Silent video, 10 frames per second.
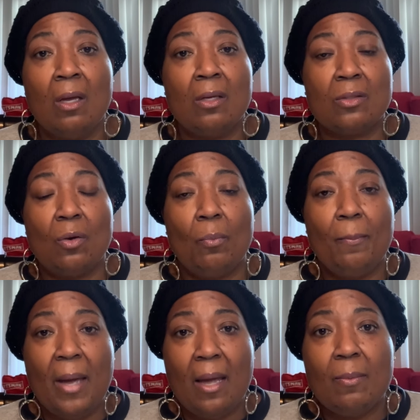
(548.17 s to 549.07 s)
So
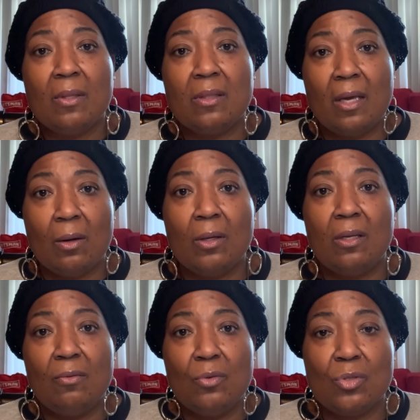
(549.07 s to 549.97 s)
maybe that'll
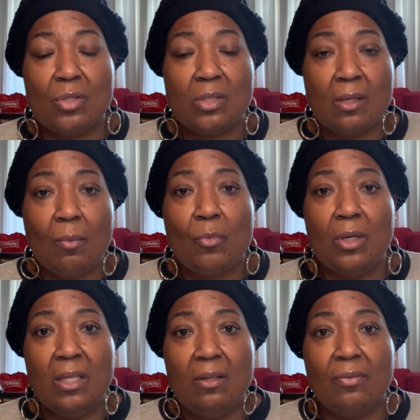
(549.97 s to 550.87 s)
give you some
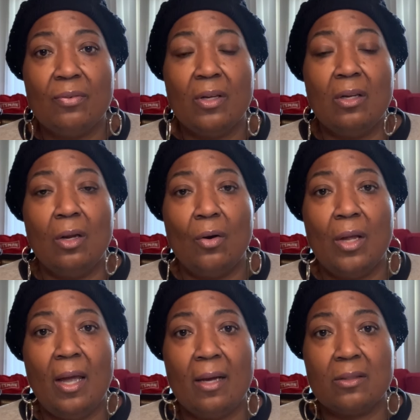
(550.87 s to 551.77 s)
relief in
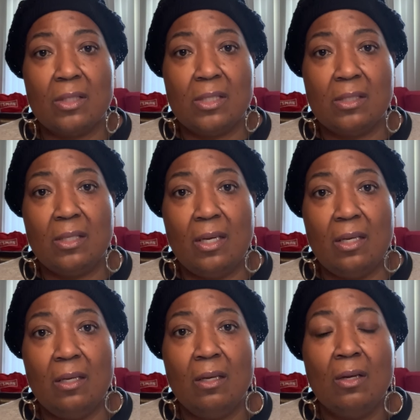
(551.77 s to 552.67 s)
learning how to
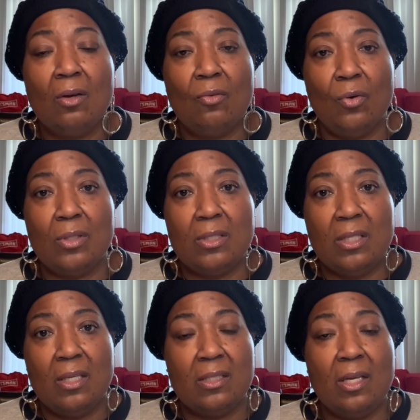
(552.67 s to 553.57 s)
study for the
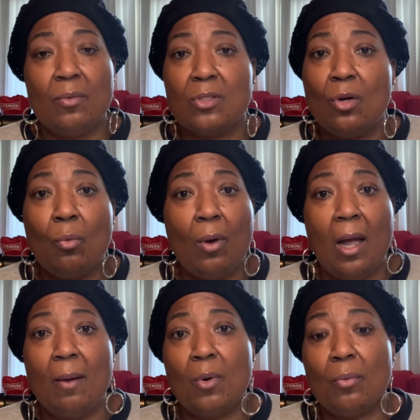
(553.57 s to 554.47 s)
test. There was no
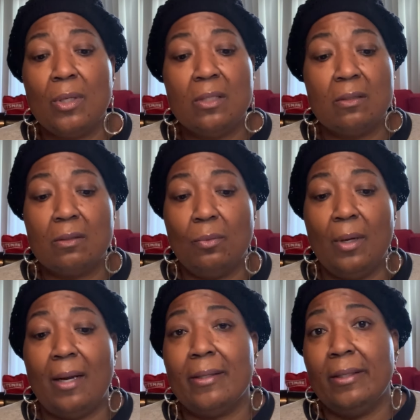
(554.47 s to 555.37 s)
rhyme or reason to
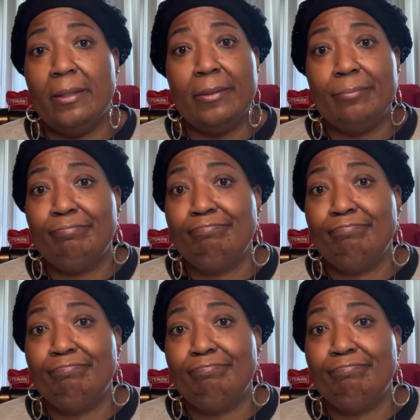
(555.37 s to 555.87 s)
what I did.